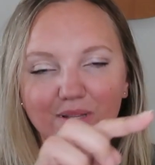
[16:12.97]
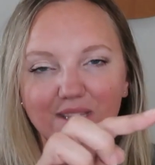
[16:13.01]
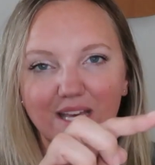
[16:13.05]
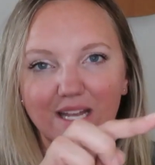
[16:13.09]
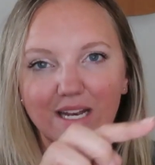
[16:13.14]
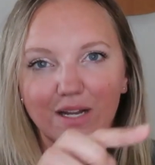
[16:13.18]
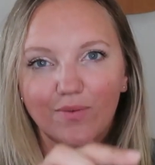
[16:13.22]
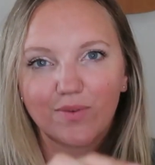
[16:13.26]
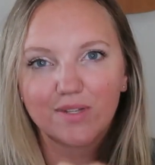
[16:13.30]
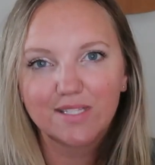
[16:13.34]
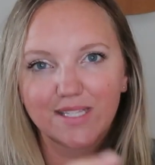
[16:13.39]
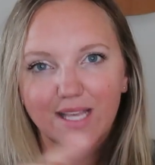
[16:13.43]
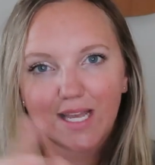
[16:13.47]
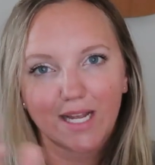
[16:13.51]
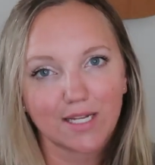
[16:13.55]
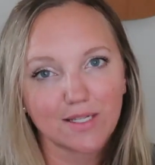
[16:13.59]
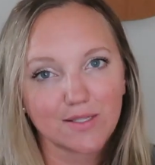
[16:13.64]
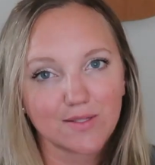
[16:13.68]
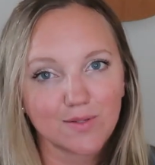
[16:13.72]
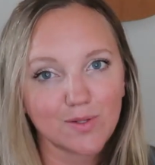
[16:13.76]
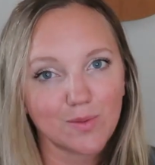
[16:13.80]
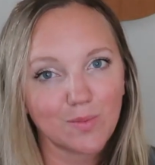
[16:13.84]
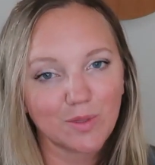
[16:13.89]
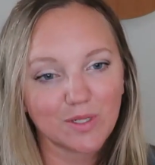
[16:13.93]
but then it was like
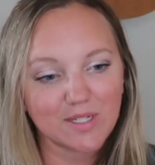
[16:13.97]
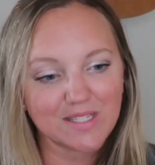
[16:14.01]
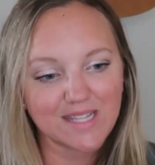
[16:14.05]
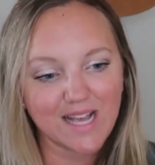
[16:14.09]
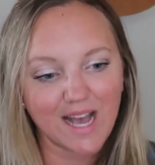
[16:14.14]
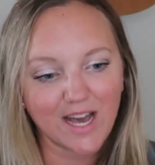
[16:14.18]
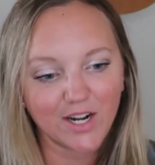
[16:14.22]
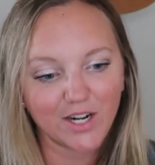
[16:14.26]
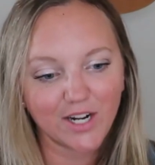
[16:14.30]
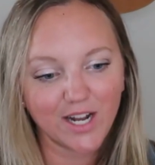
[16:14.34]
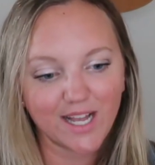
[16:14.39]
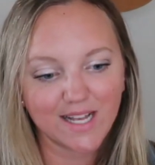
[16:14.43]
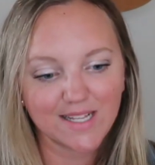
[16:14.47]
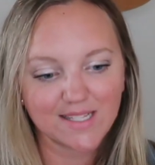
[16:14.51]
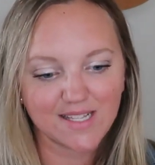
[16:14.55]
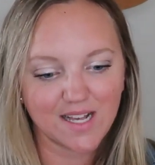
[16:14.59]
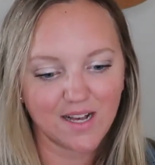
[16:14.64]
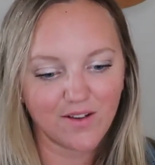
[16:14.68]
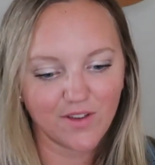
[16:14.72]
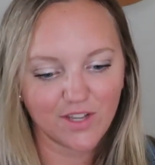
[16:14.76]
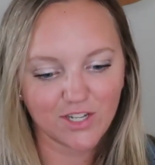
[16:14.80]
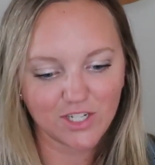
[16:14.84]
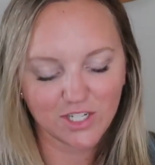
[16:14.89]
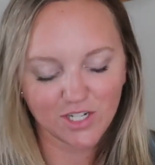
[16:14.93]
a Super Saturday at
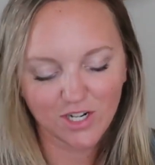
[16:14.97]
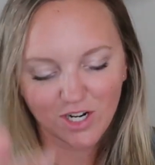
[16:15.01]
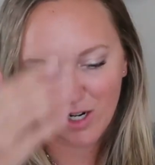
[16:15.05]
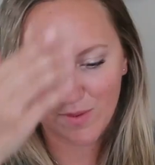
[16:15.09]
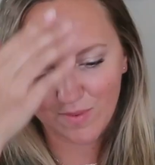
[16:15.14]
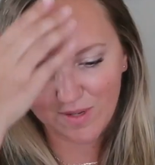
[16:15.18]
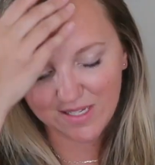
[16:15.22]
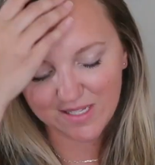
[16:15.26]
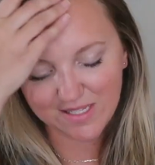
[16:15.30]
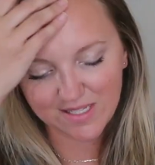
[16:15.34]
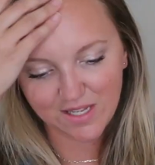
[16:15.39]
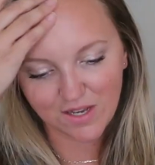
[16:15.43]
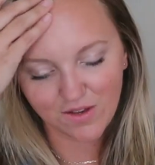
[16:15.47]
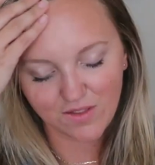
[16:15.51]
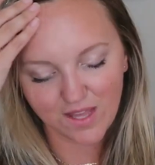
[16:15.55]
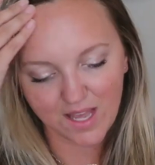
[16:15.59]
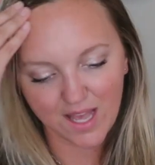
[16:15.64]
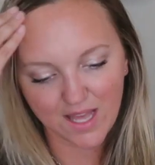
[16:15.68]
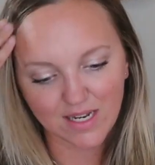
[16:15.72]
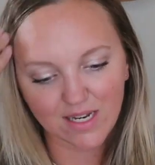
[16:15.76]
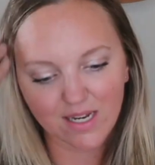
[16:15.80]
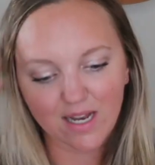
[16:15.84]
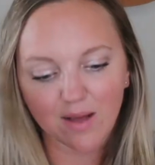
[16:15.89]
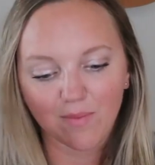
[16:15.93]
Salvation Army, so they
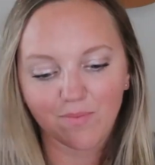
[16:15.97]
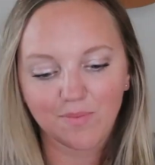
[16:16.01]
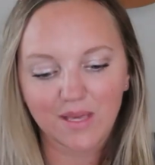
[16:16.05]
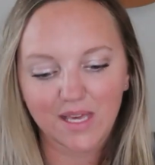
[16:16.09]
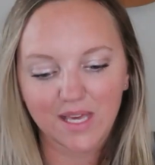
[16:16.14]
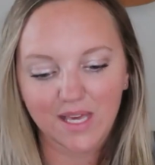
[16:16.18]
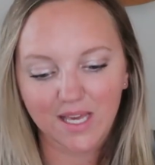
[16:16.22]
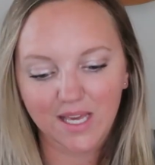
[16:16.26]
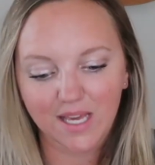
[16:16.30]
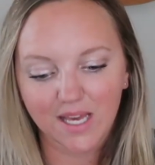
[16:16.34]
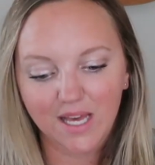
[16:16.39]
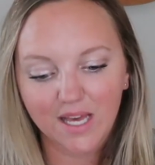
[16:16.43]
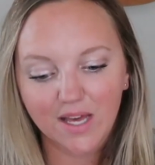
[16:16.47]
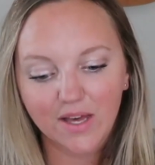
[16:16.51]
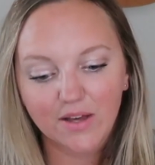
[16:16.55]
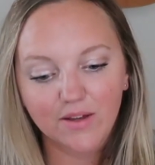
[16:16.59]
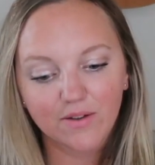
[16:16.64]
ended up being